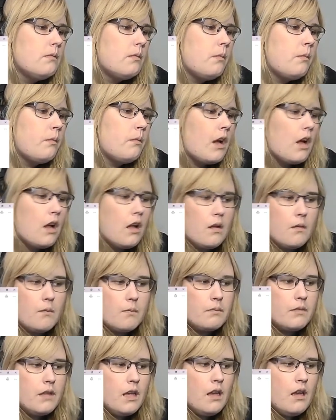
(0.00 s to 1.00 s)

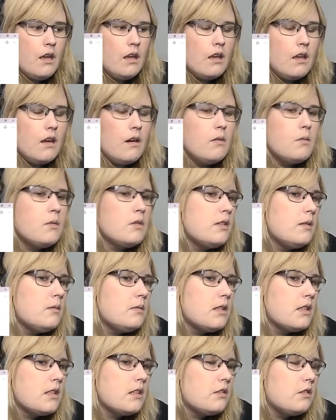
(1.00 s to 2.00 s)
It almost seems like
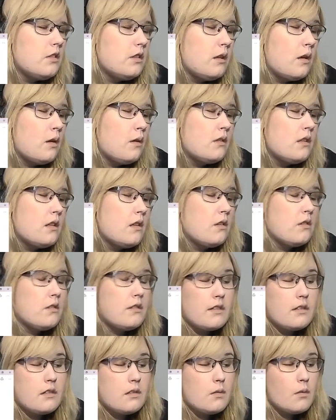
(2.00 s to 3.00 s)
because she knows that her
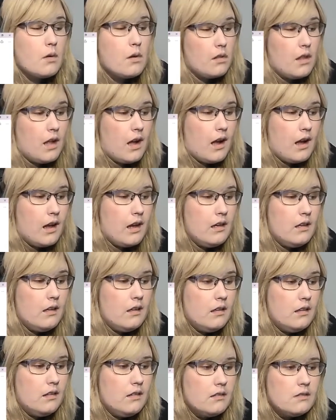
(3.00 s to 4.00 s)
sister won't
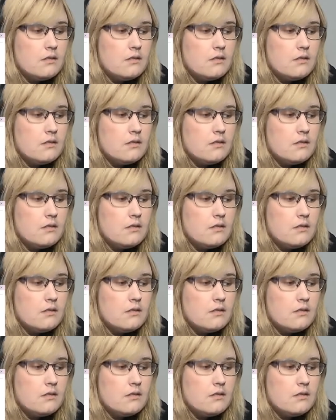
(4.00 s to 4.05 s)
lie.